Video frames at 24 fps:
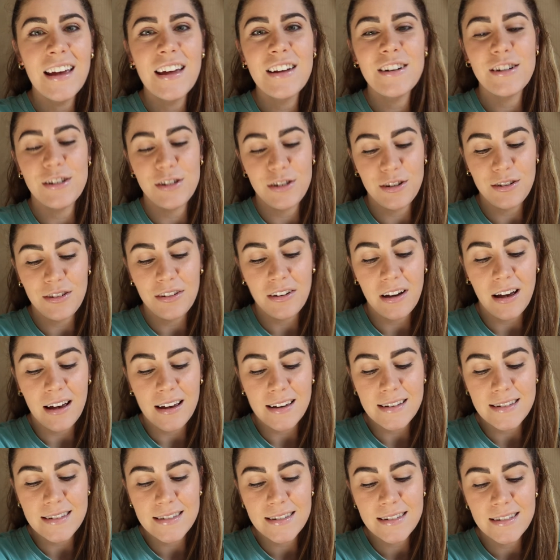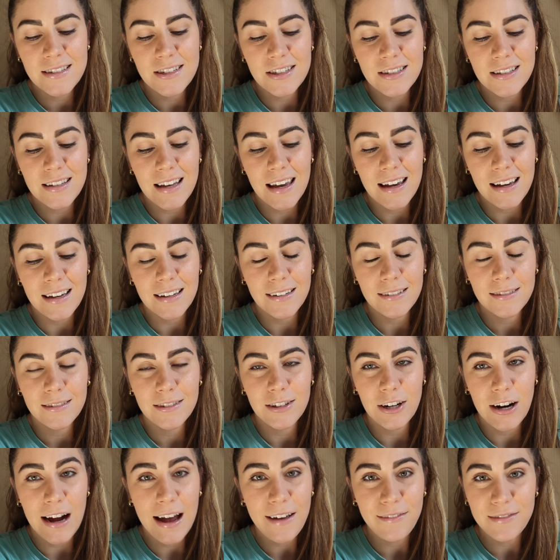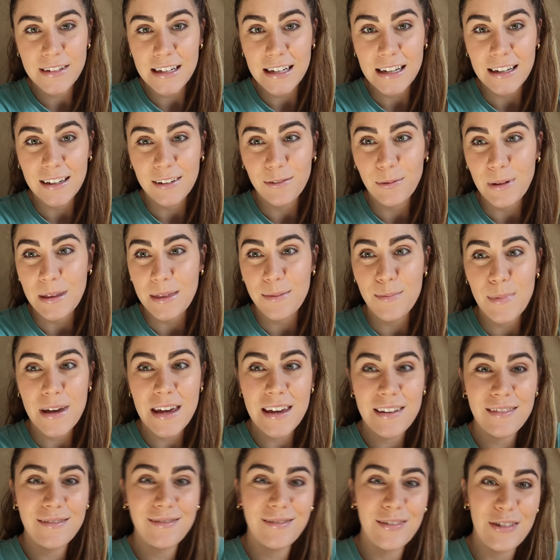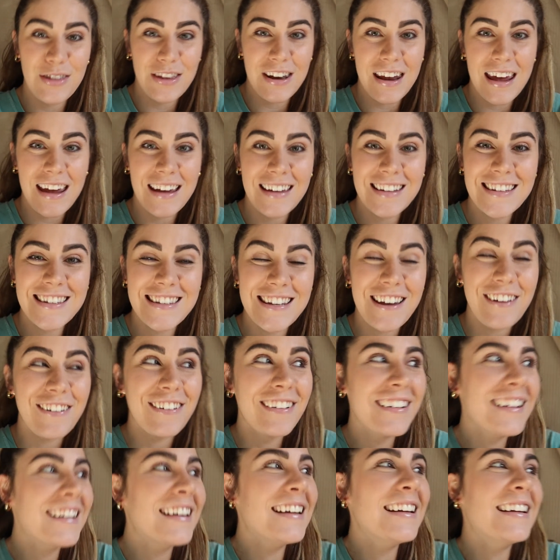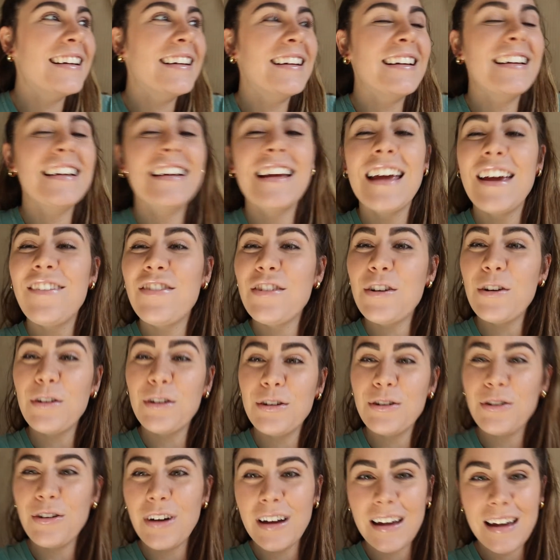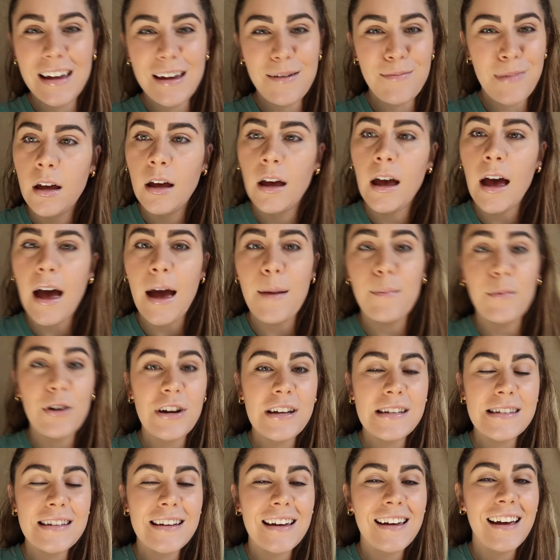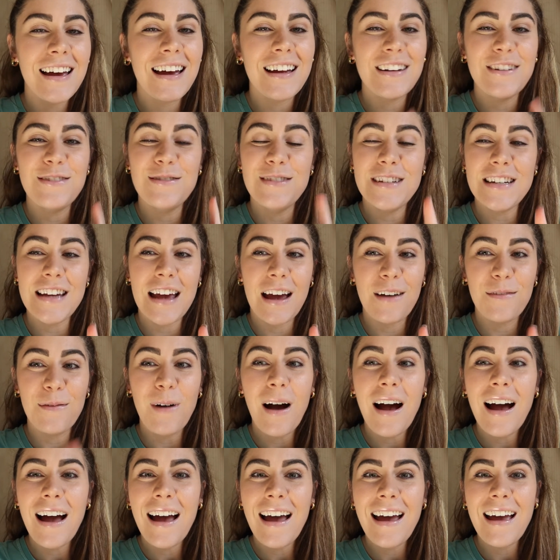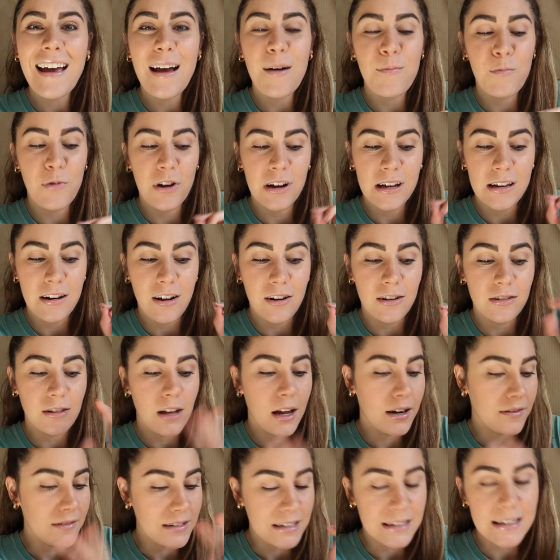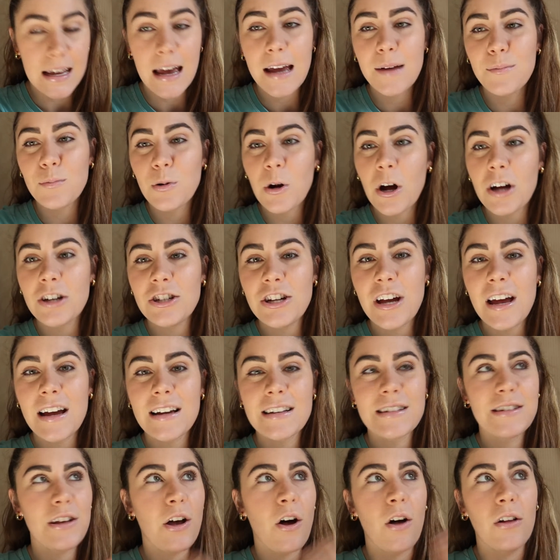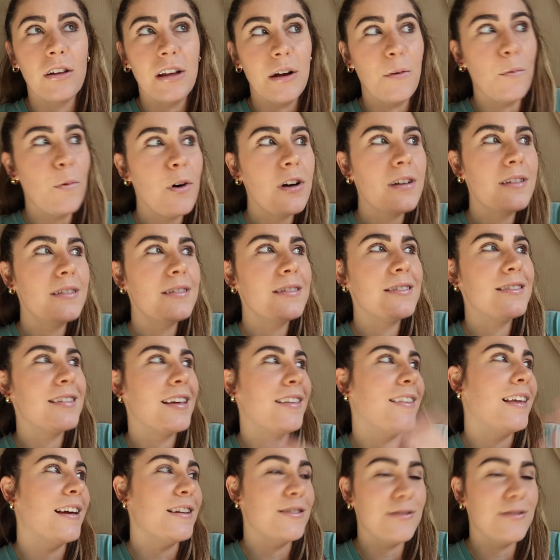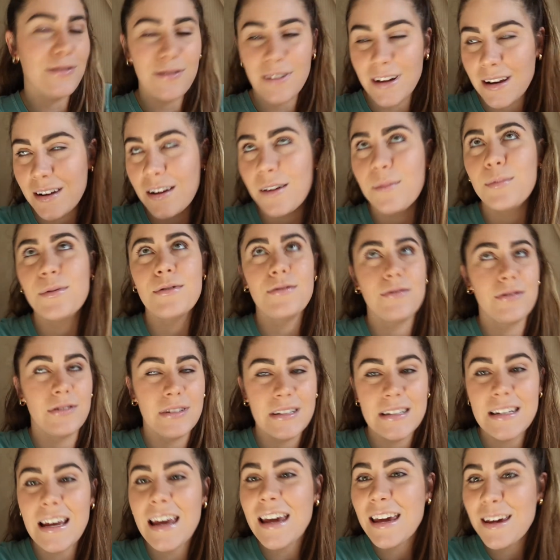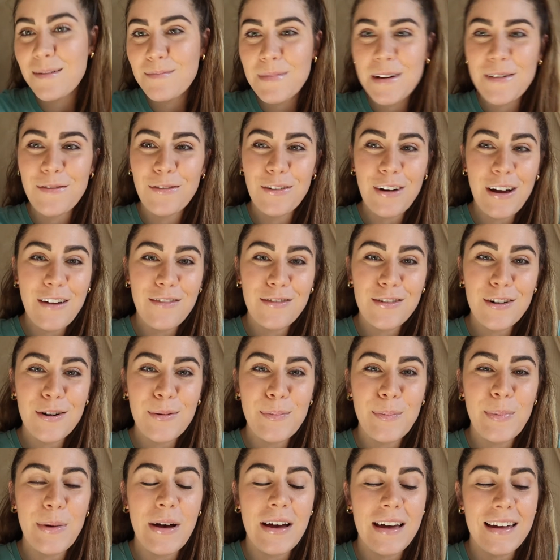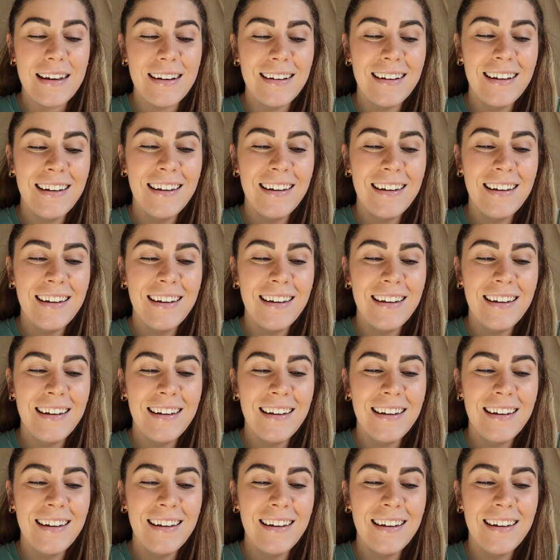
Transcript: to show you guys just like crafting with me for the day. So if you don't know who I am, I'm Marissa. I do DIY. I'm working on a lot of design projects all at once, and they do end up usually taking me forever, but